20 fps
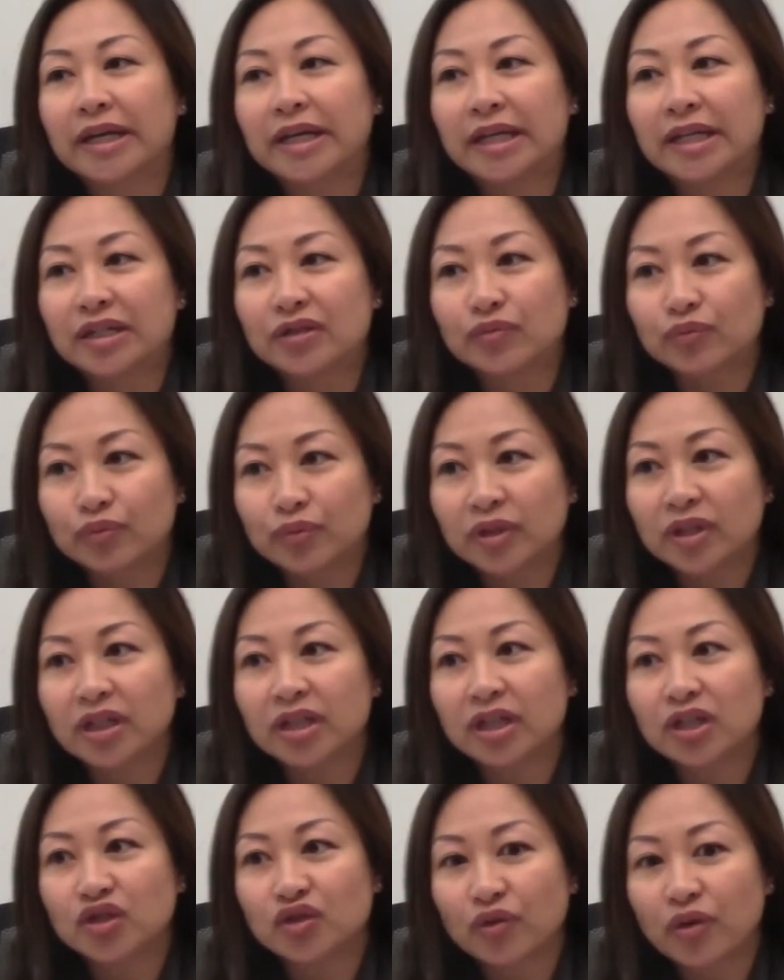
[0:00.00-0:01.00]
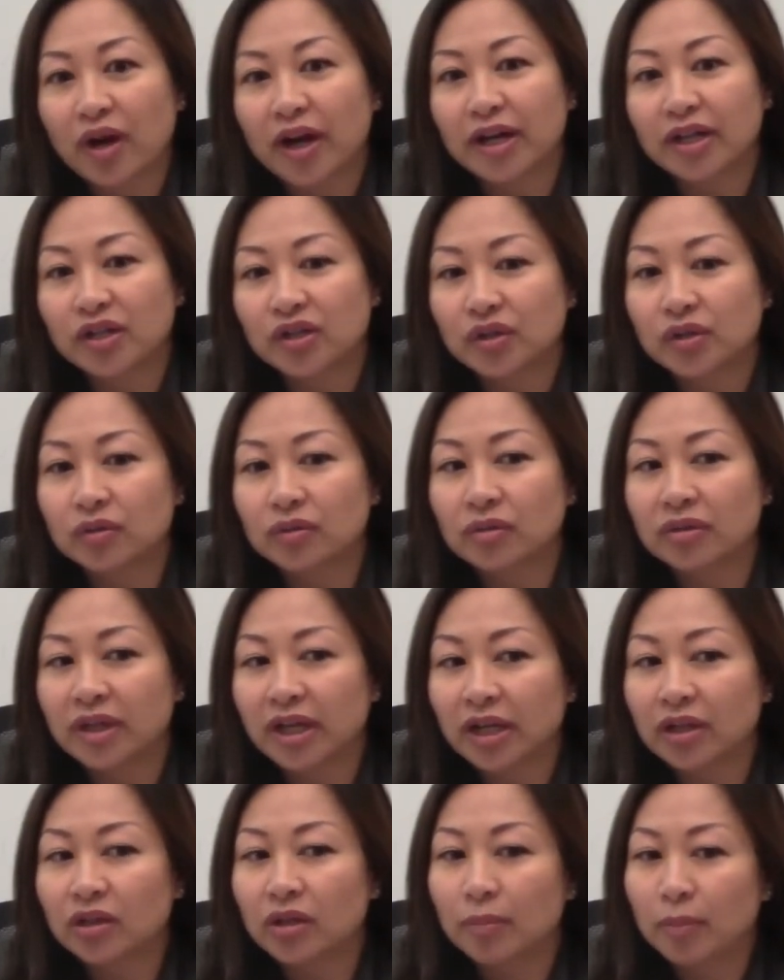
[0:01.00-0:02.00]
is really try to
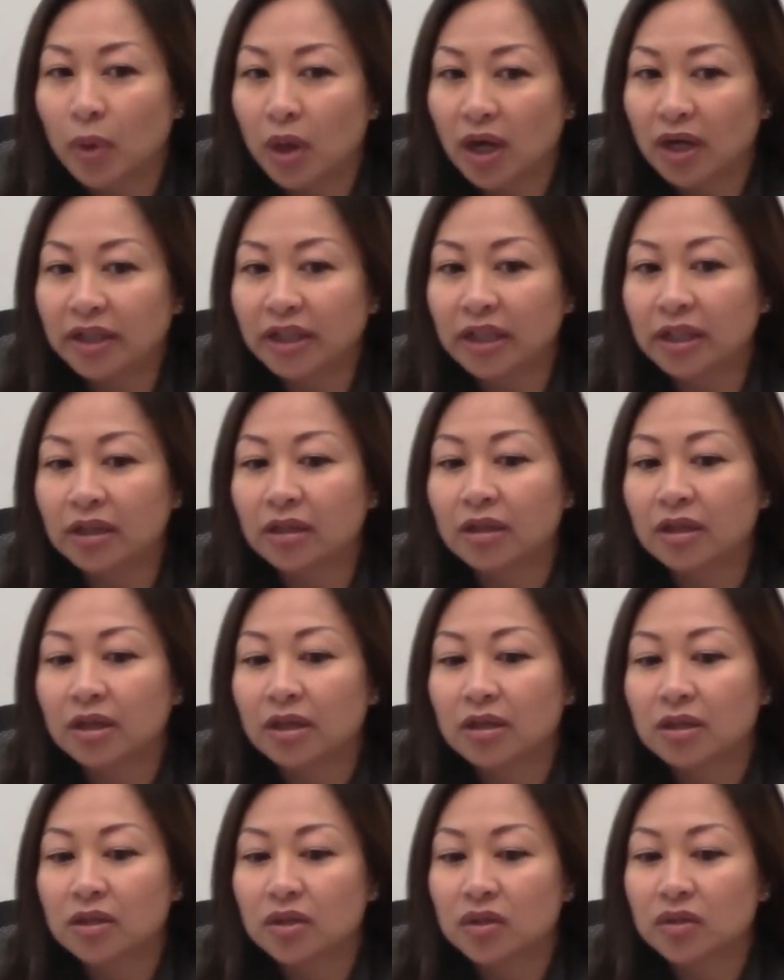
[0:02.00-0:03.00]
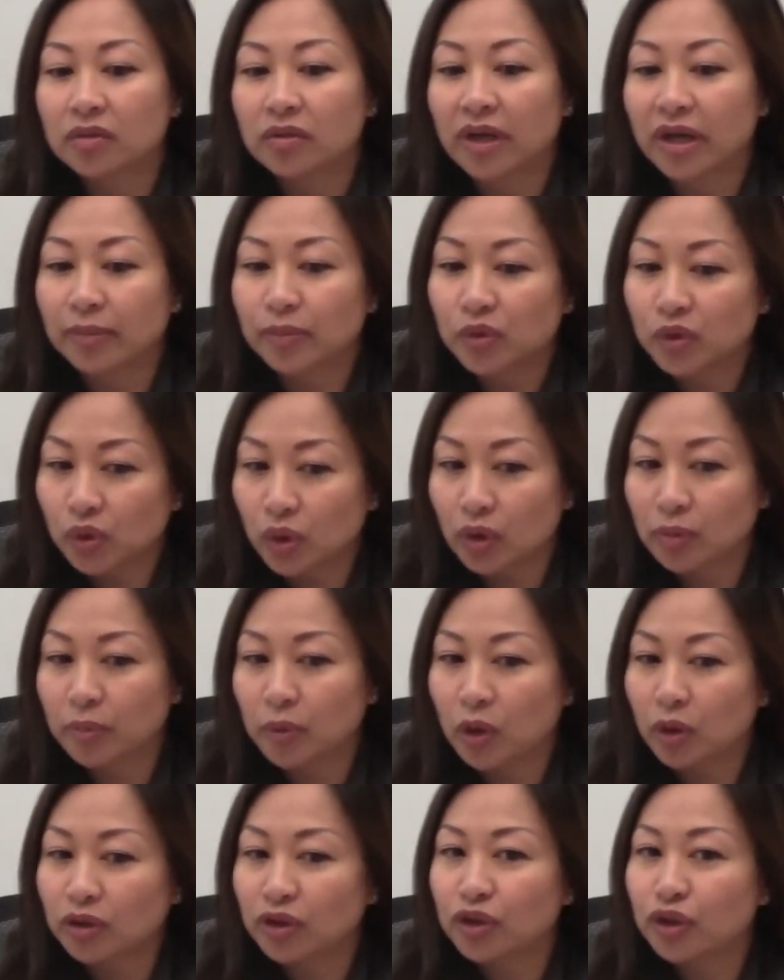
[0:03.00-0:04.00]
get your body to absorb
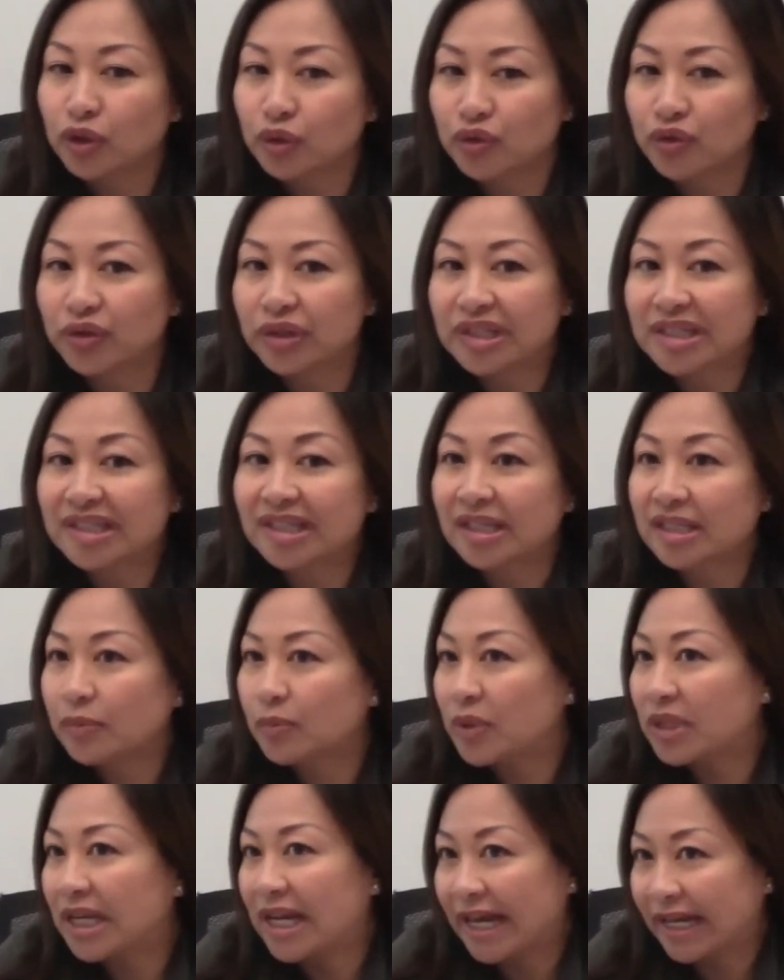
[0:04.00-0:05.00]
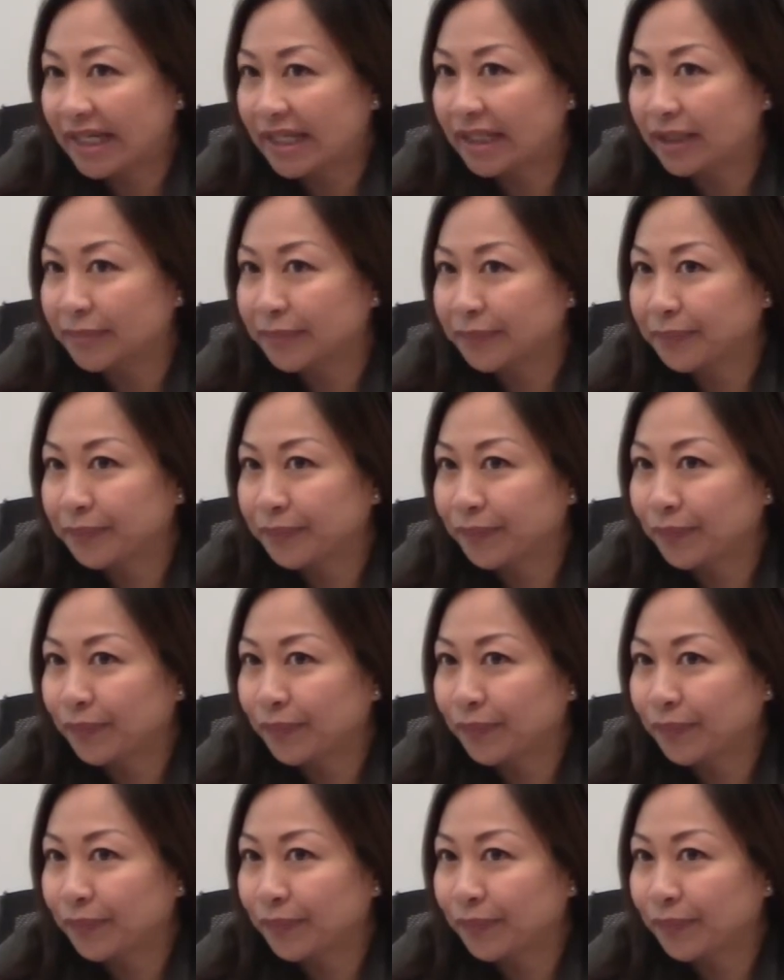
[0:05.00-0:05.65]
all the nutrients that's been lacking,